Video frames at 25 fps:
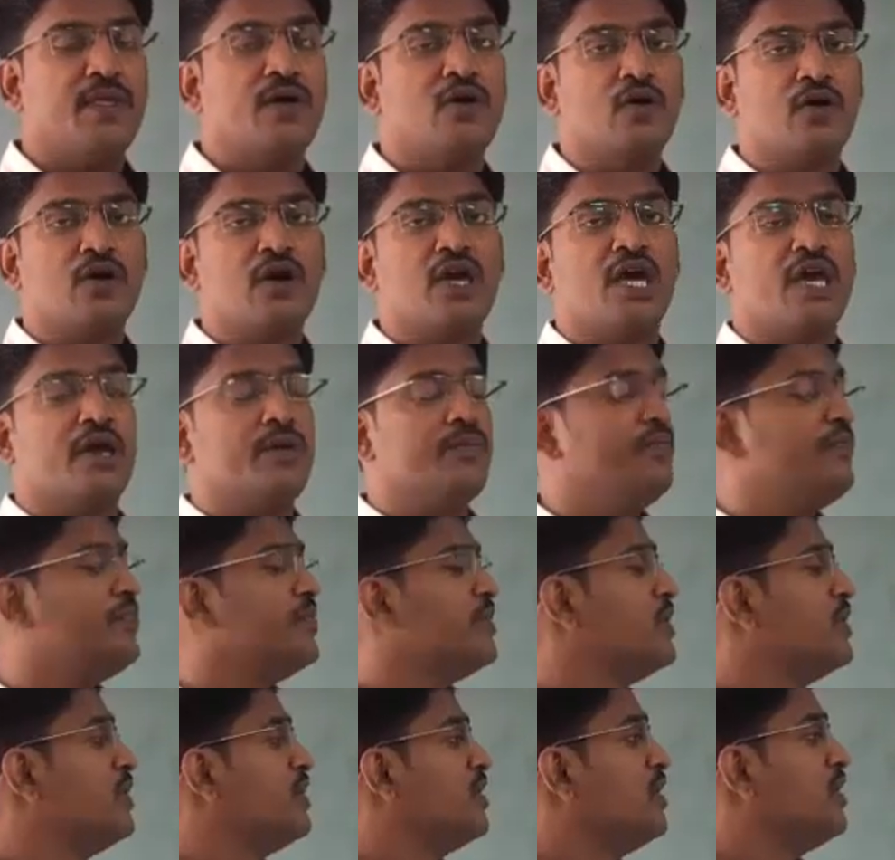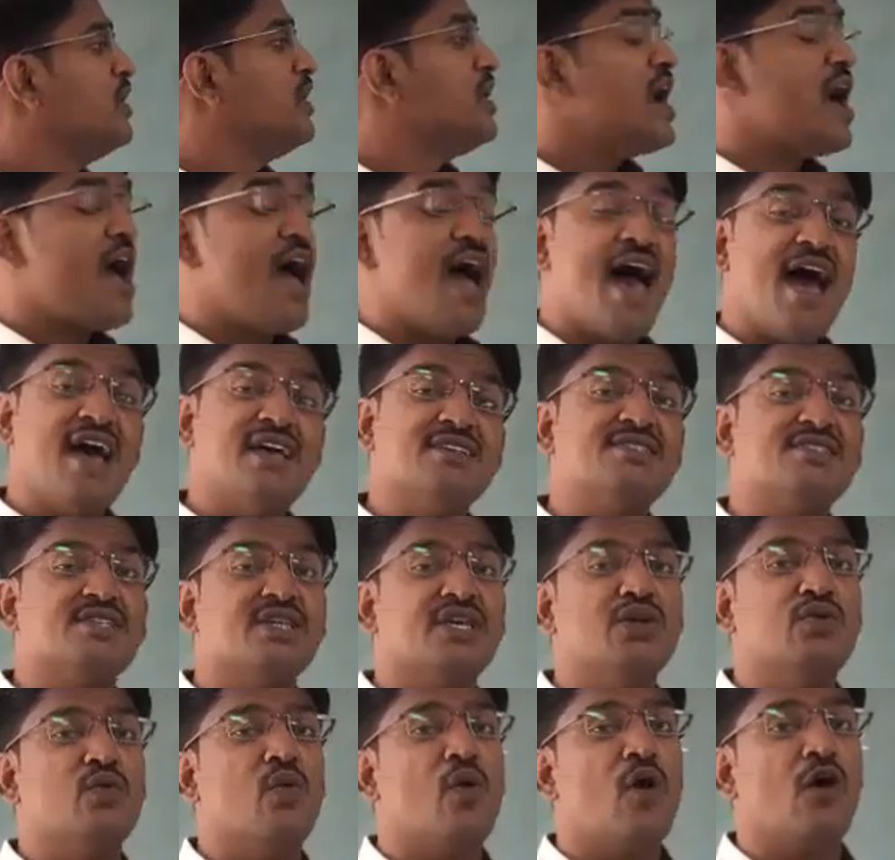Okay.
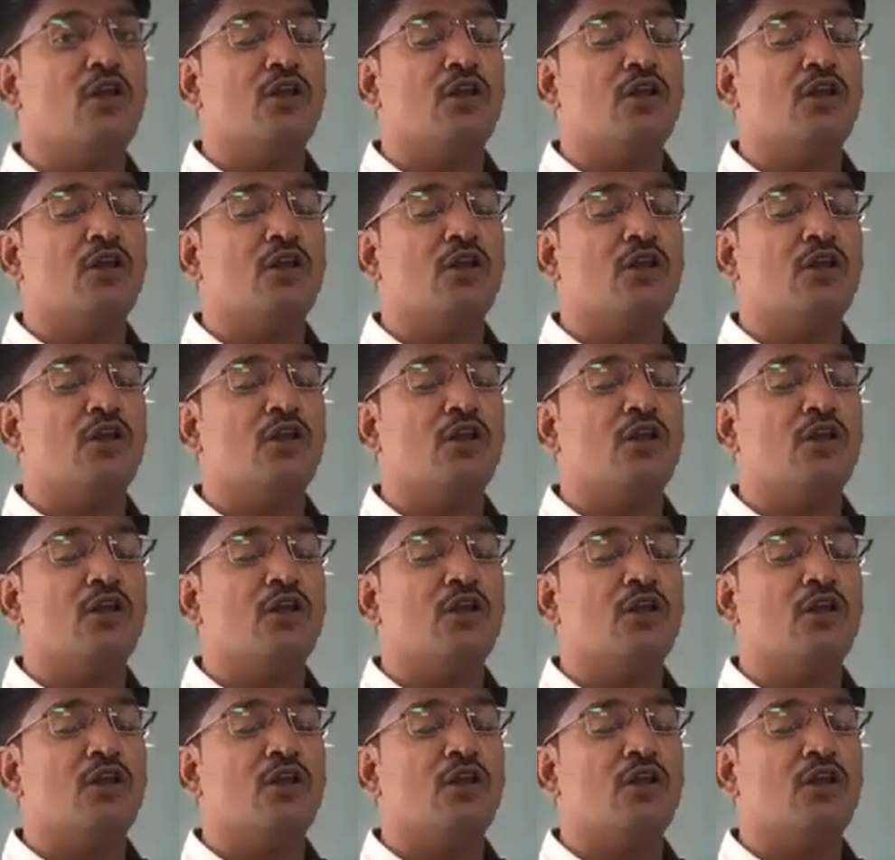As you all